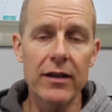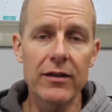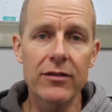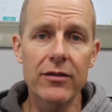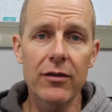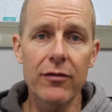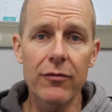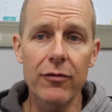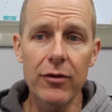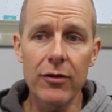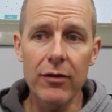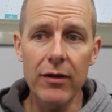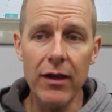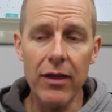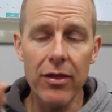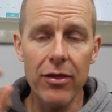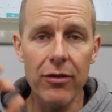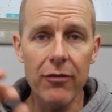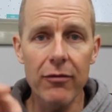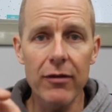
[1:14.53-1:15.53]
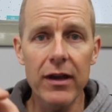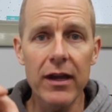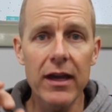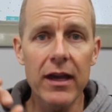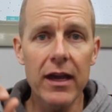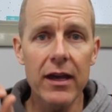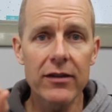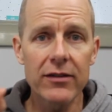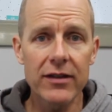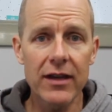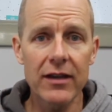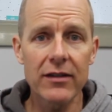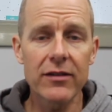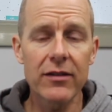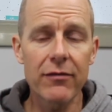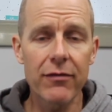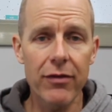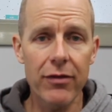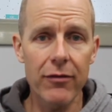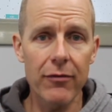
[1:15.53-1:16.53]
And so if we're doing 3
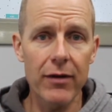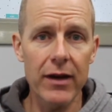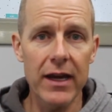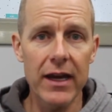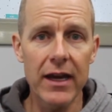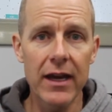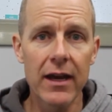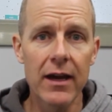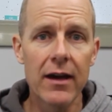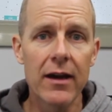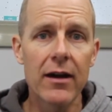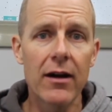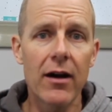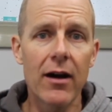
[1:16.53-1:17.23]
sets of 3